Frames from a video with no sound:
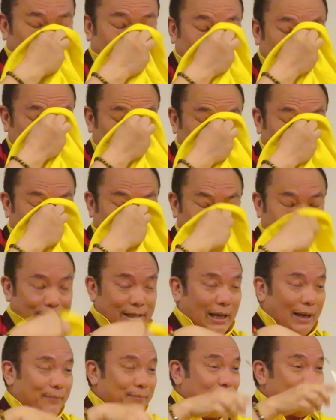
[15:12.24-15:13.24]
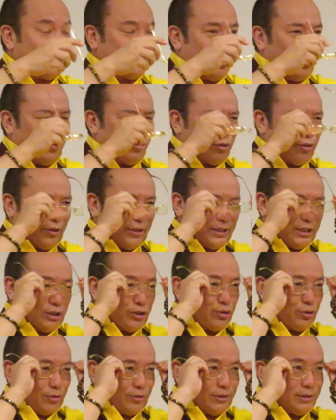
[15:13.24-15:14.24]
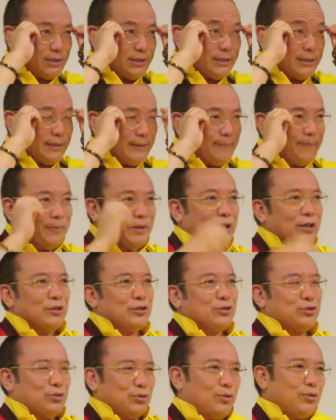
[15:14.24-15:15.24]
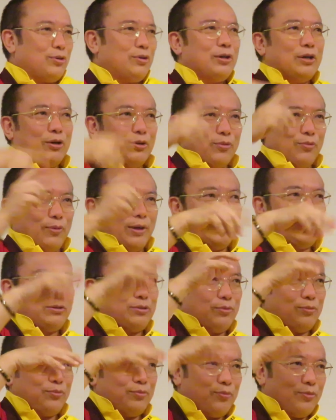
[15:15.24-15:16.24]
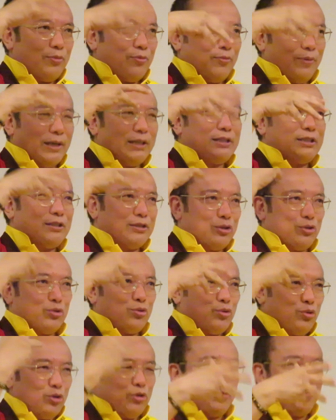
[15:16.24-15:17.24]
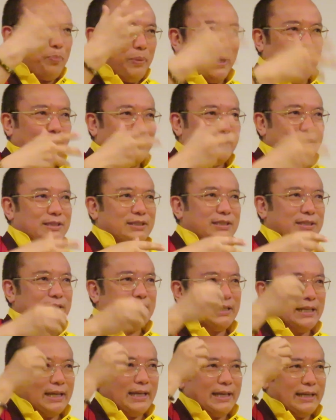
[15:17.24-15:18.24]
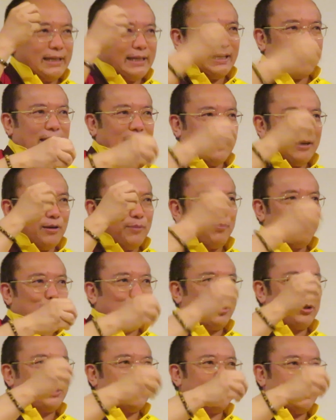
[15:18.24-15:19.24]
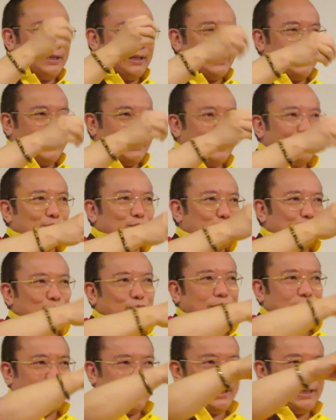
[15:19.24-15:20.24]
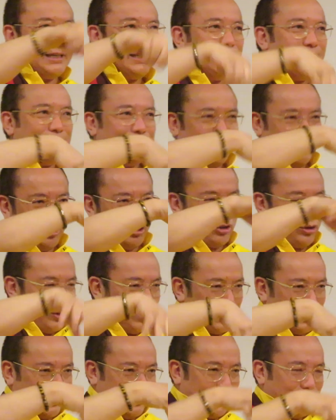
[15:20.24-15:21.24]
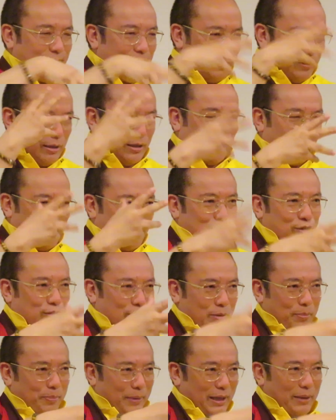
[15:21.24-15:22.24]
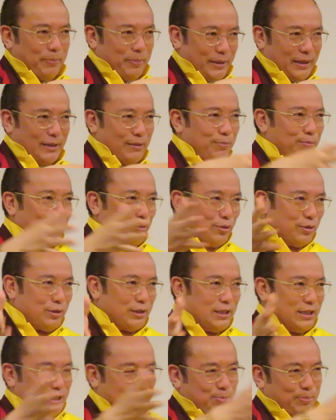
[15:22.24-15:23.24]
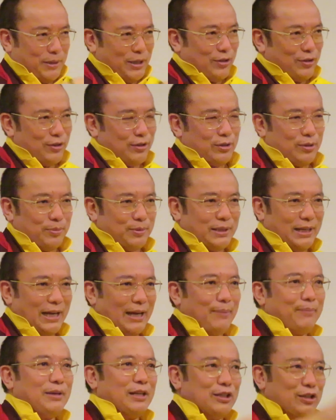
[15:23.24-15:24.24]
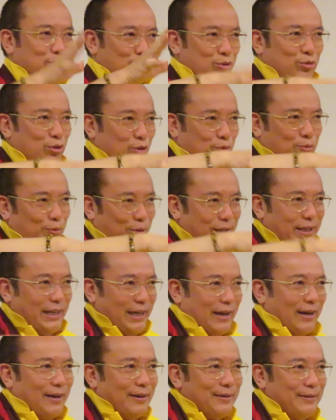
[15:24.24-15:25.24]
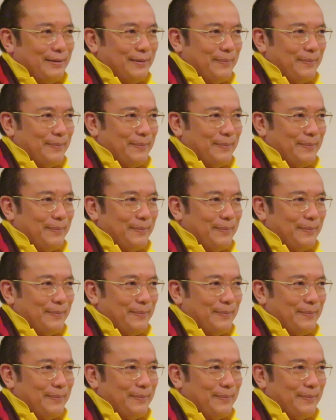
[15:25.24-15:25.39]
planet Earth have its own conditions. So what good parents put into the children, into the baby for this period of time, it's good for here.